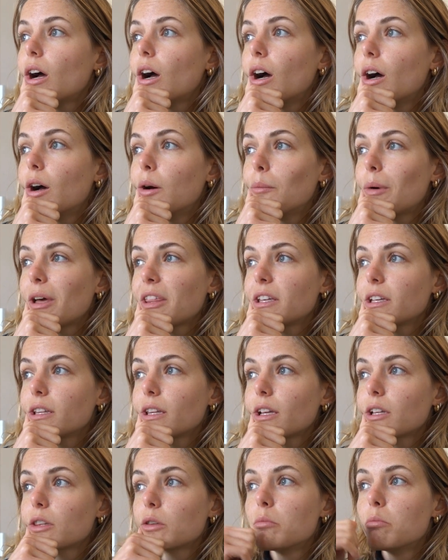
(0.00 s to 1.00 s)
I think
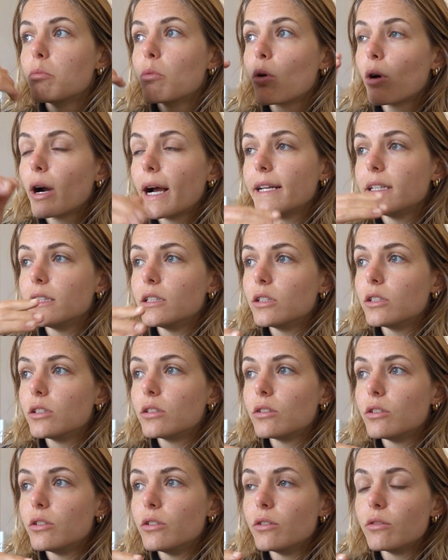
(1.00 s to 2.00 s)
that the more I
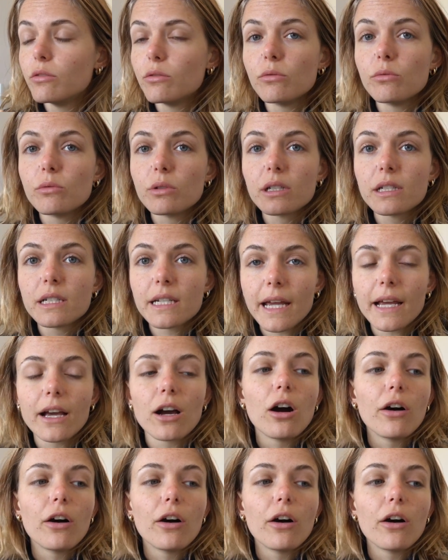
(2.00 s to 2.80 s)
take